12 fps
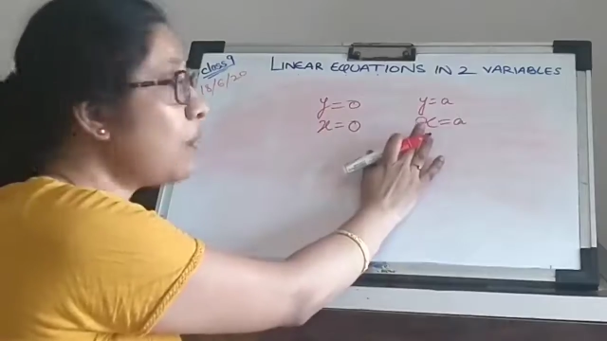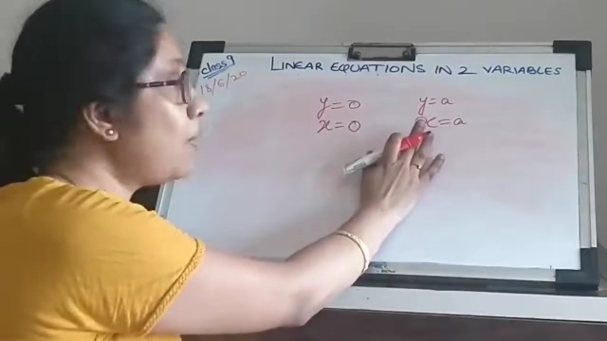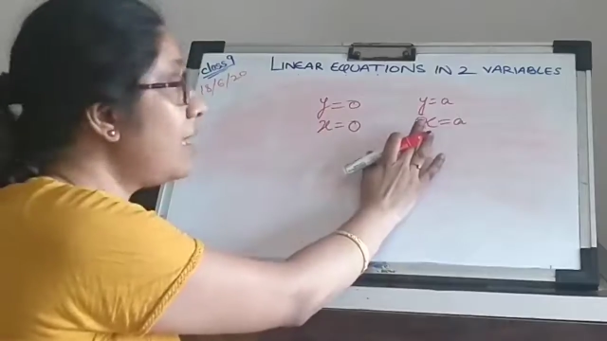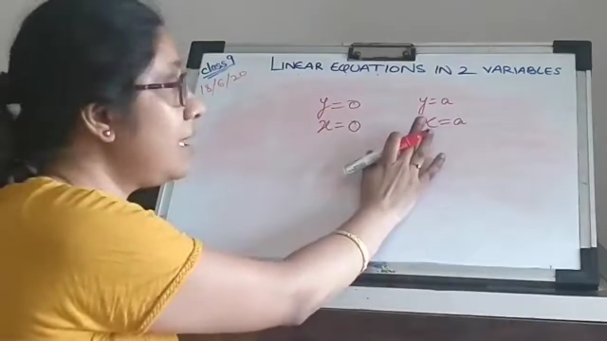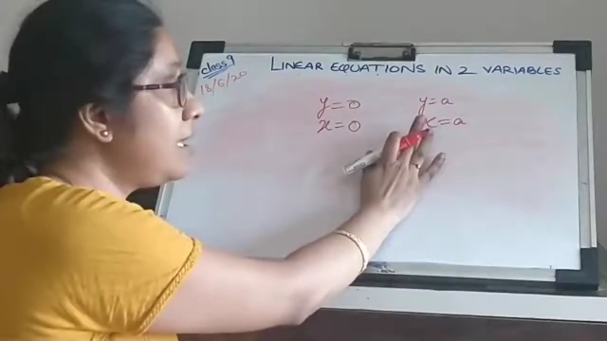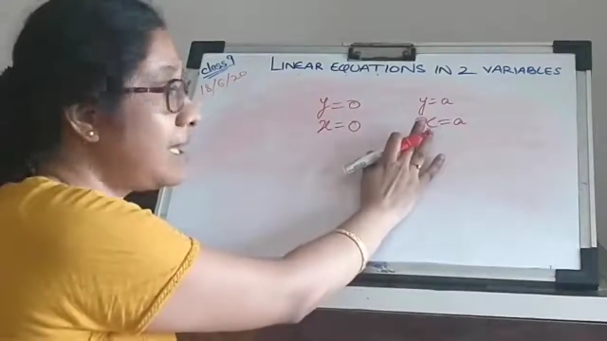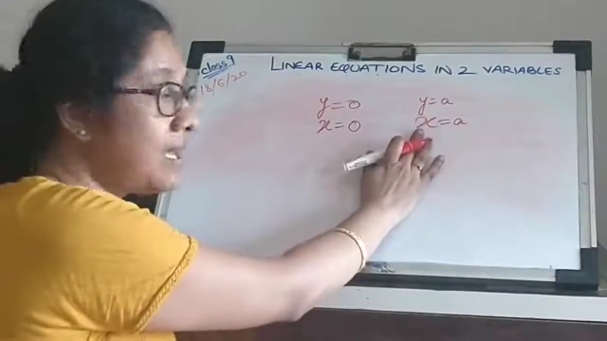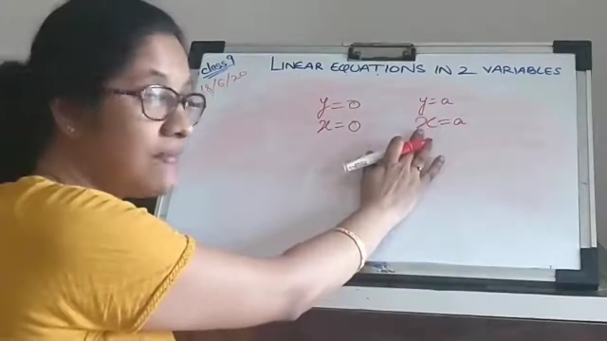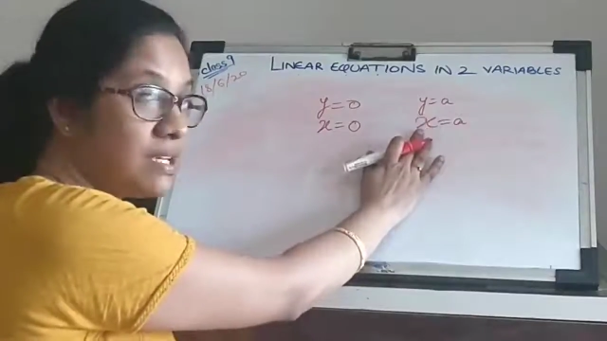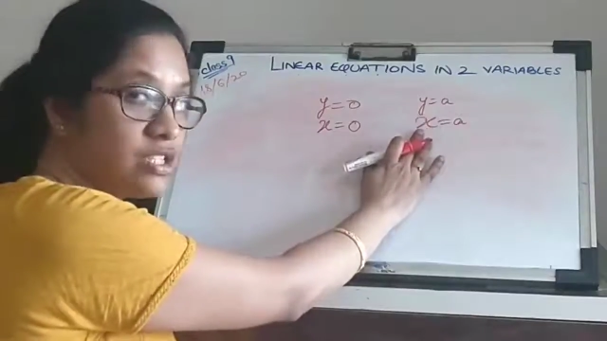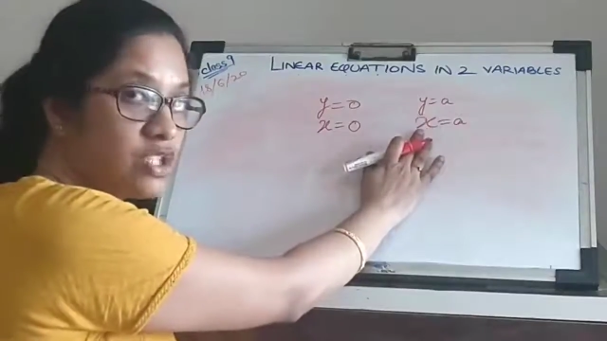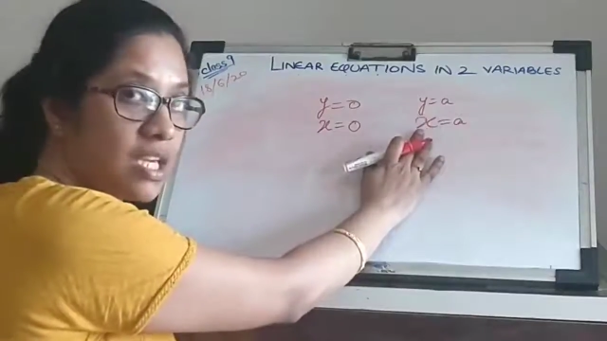will
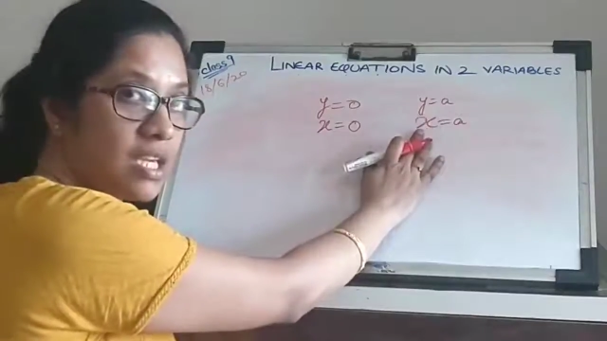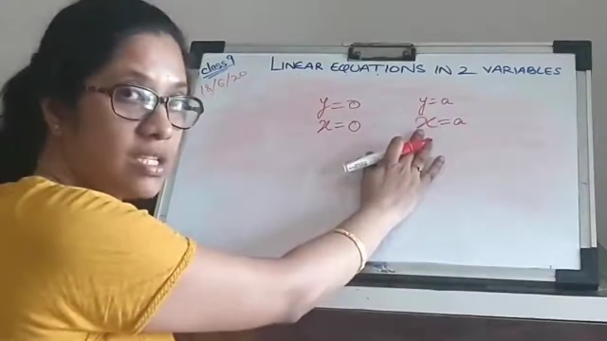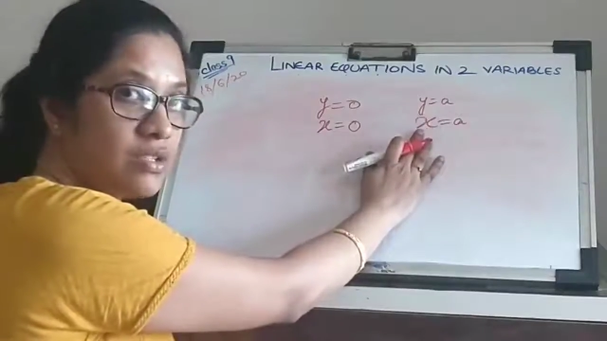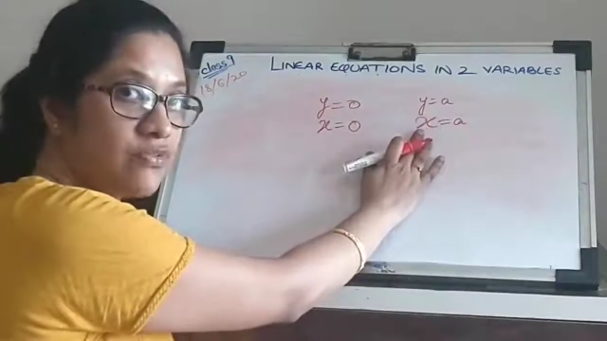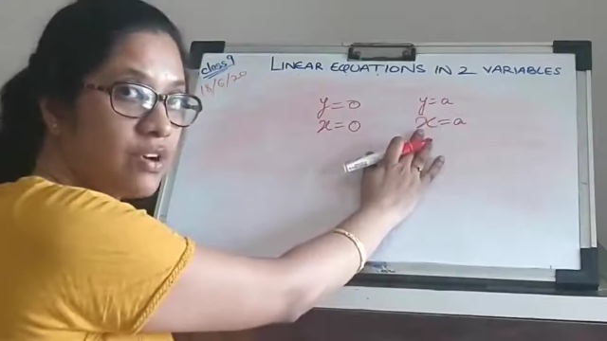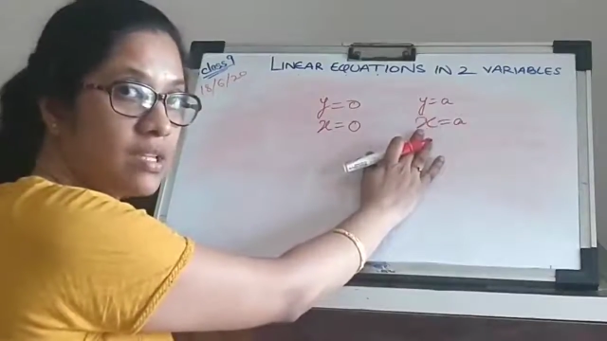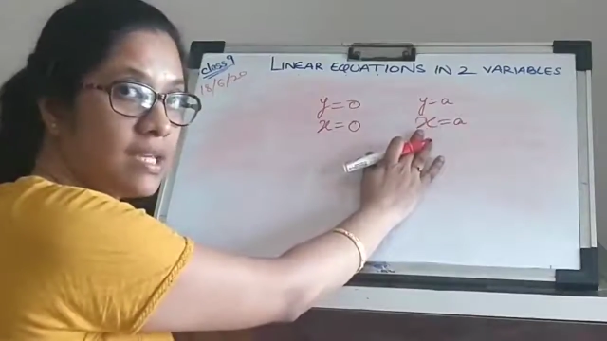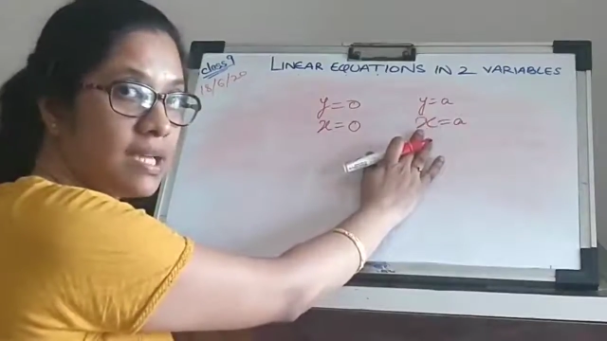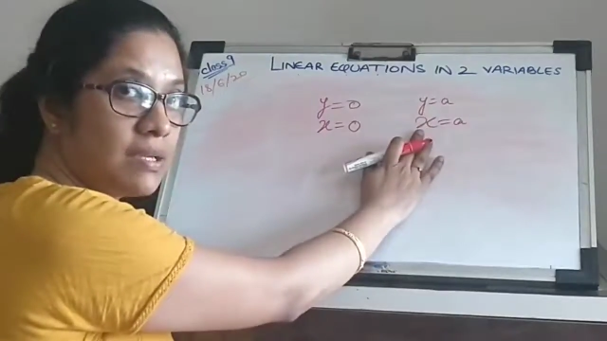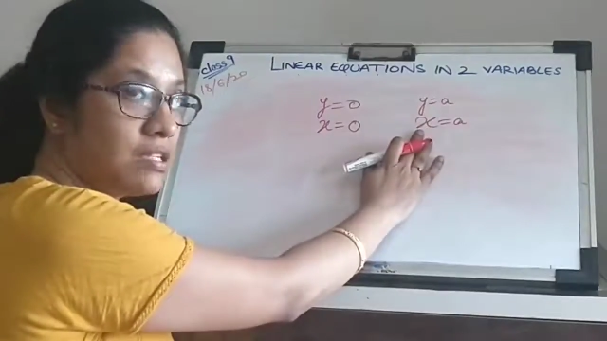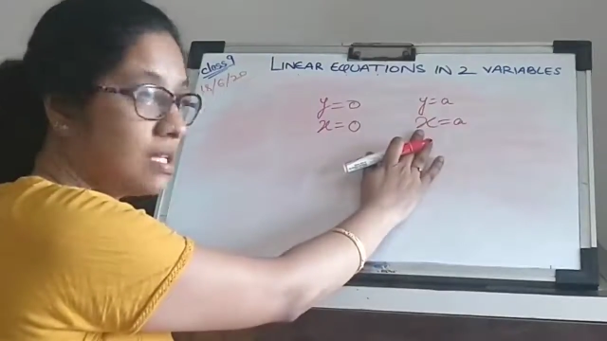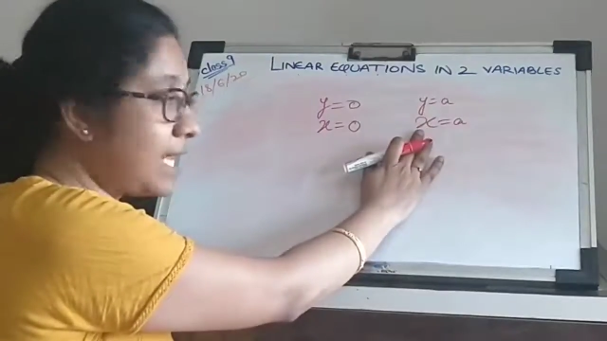never change for
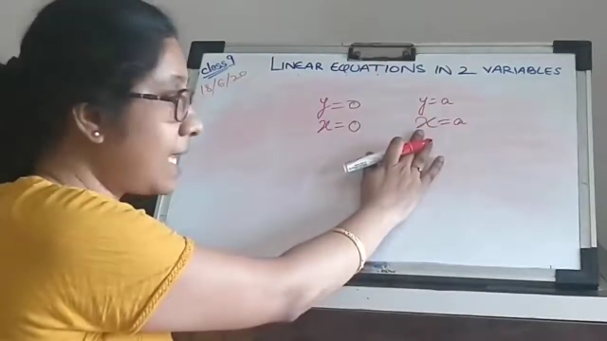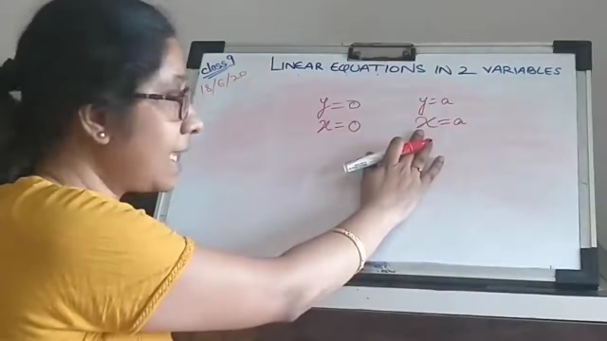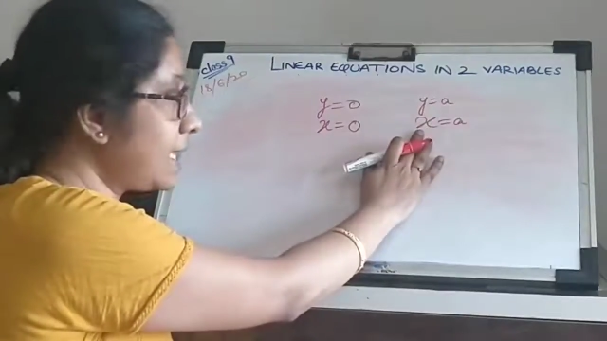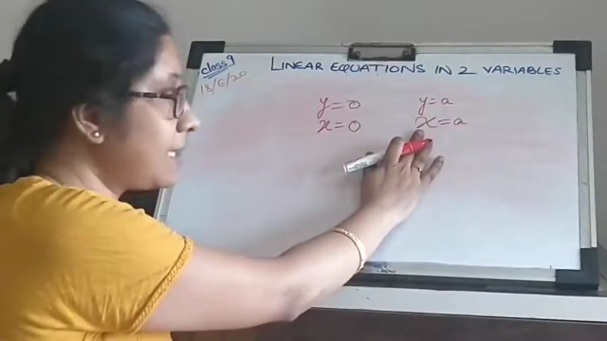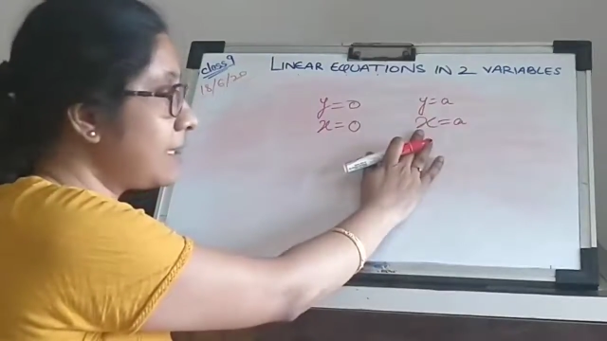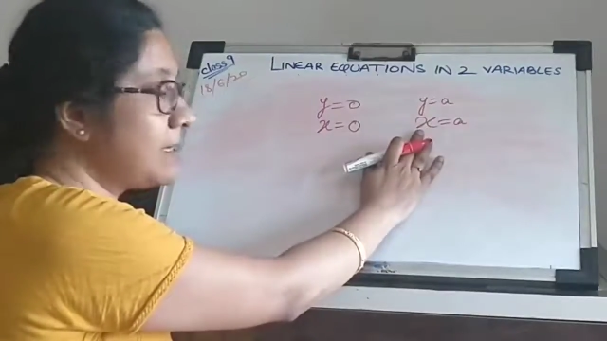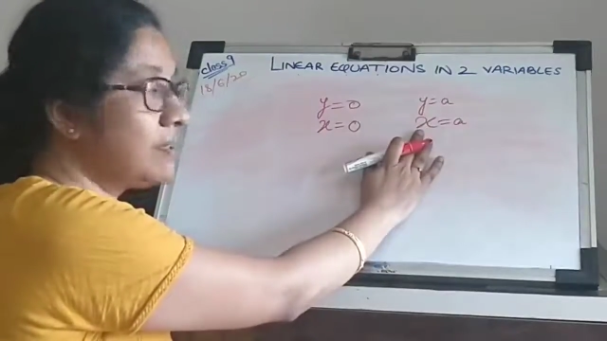that line,